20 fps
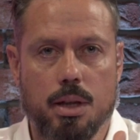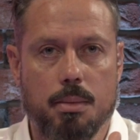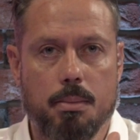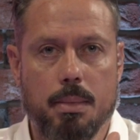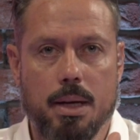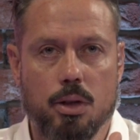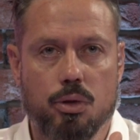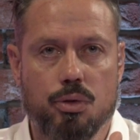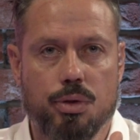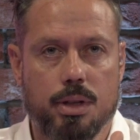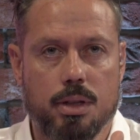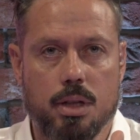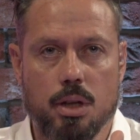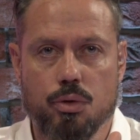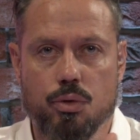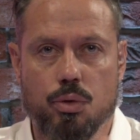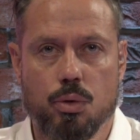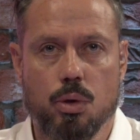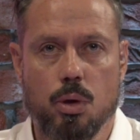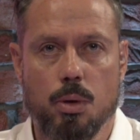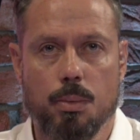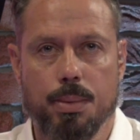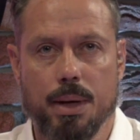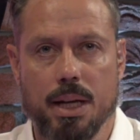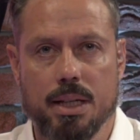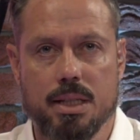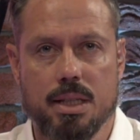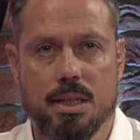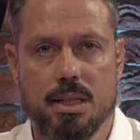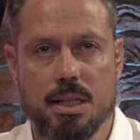military-industrial
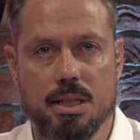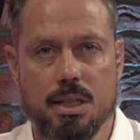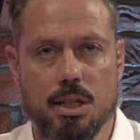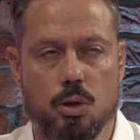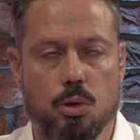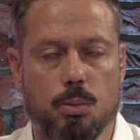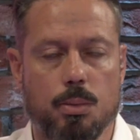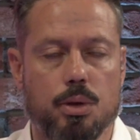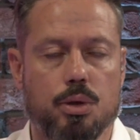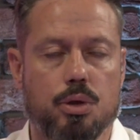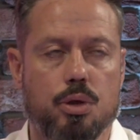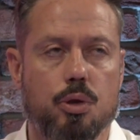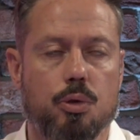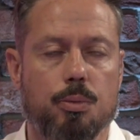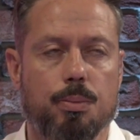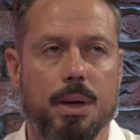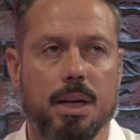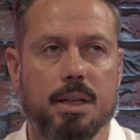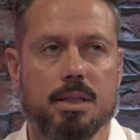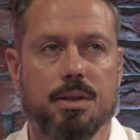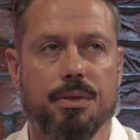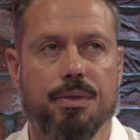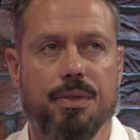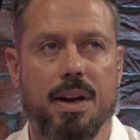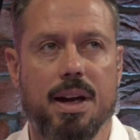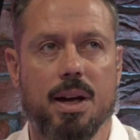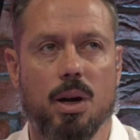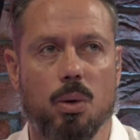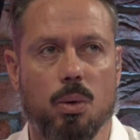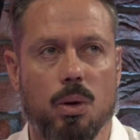complex, in the sense that it's almost too big to
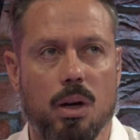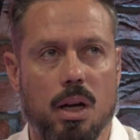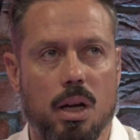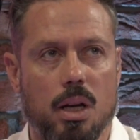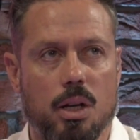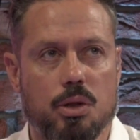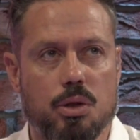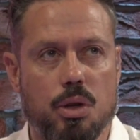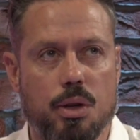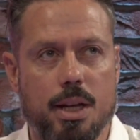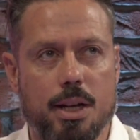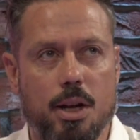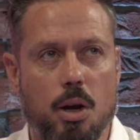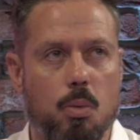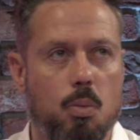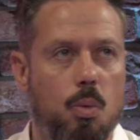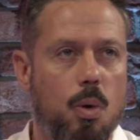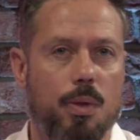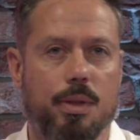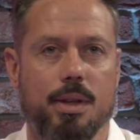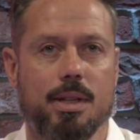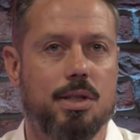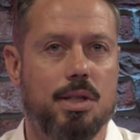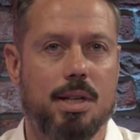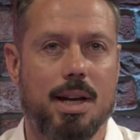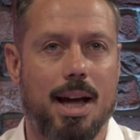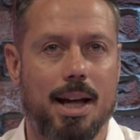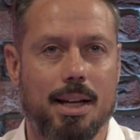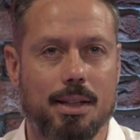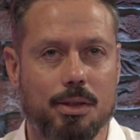fail. So they don't want this
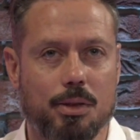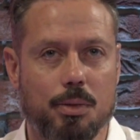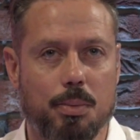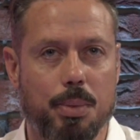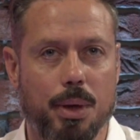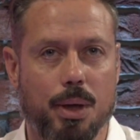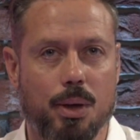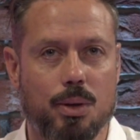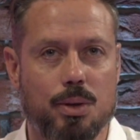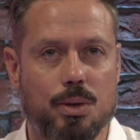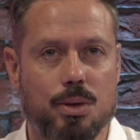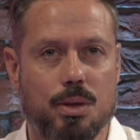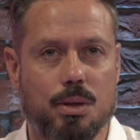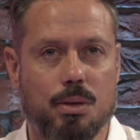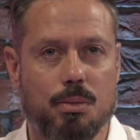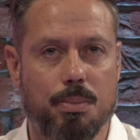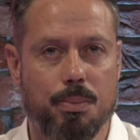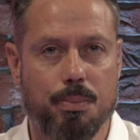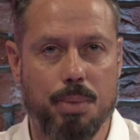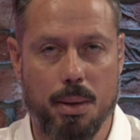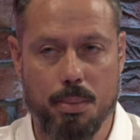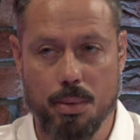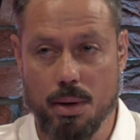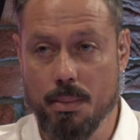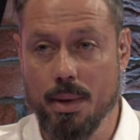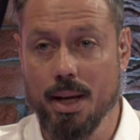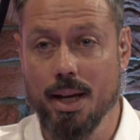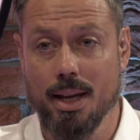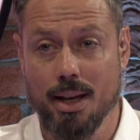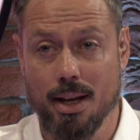to end because people are
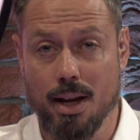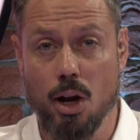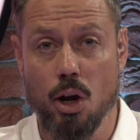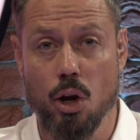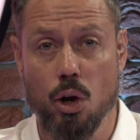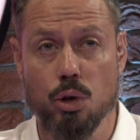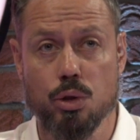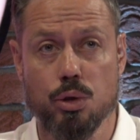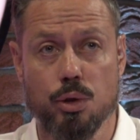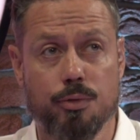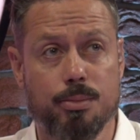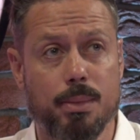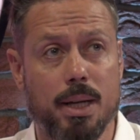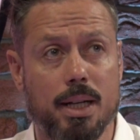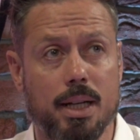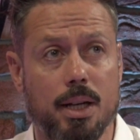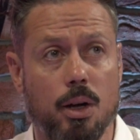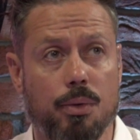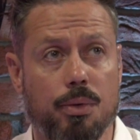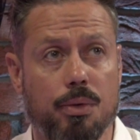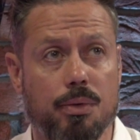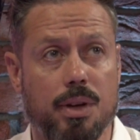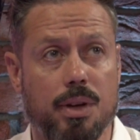making a lot of money off of